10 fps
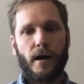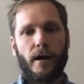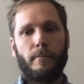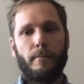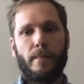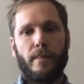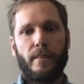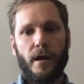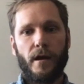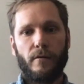Um,
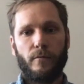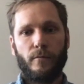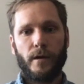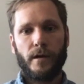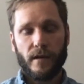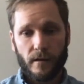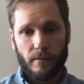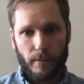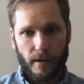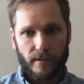there we
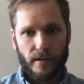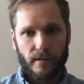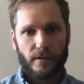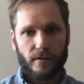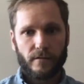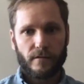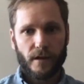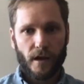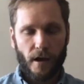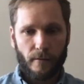did pivot to
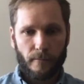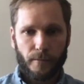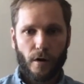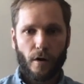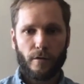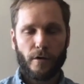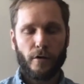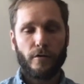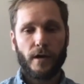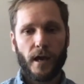to go.
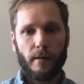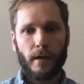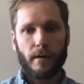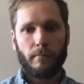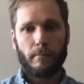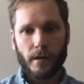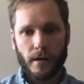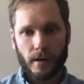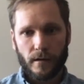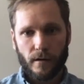Although you can't make
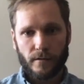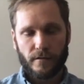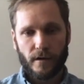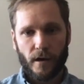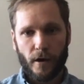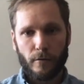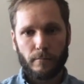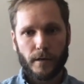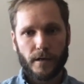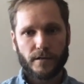money on to
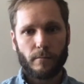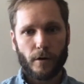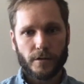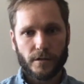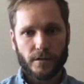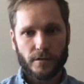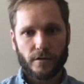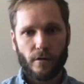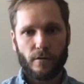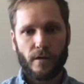go because the margins are
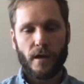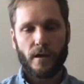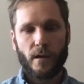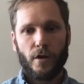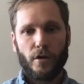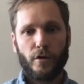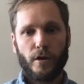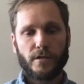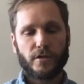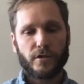so thin,
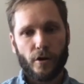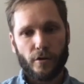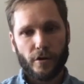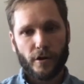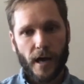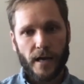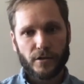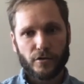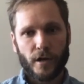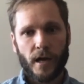you can slow your
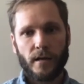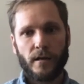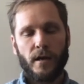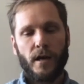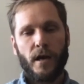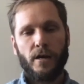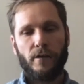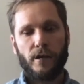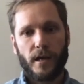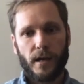cash drain and
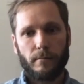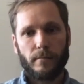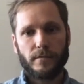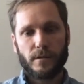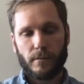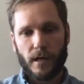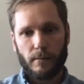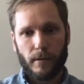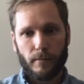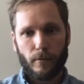you can keep some
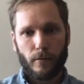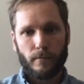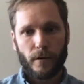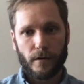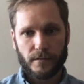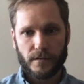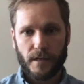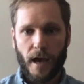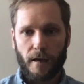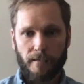key people on
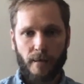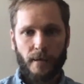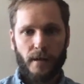staff.